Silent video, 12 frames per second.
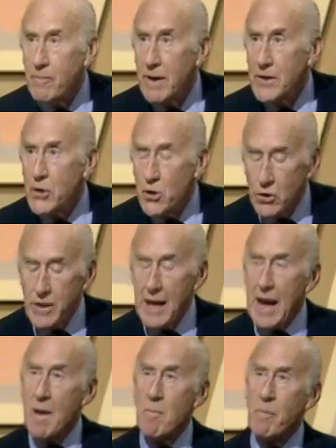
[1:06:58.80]
but to
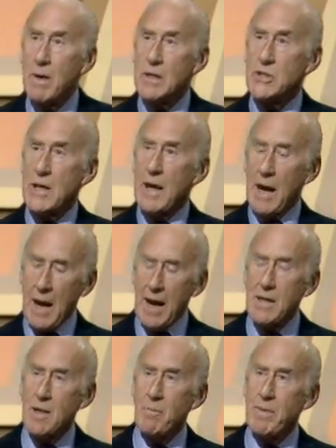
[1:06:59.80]
the embers
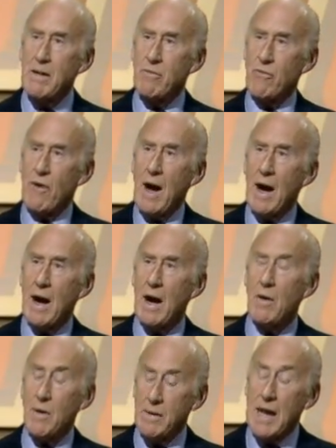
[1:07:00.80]
in the peat fire.
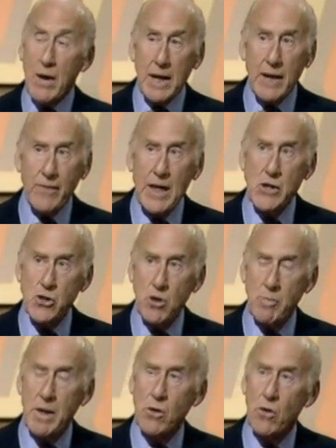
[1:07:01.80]
Now, that should
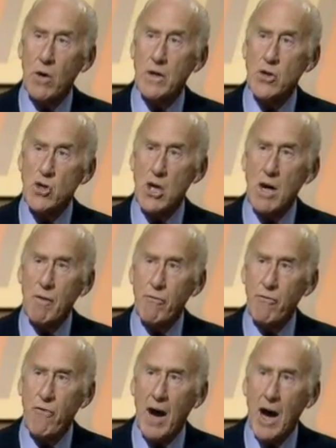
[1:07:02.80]
have been called a turf
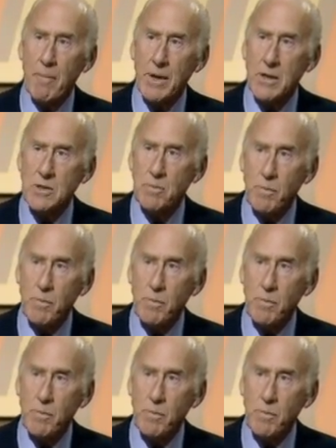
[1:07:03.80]
fire, because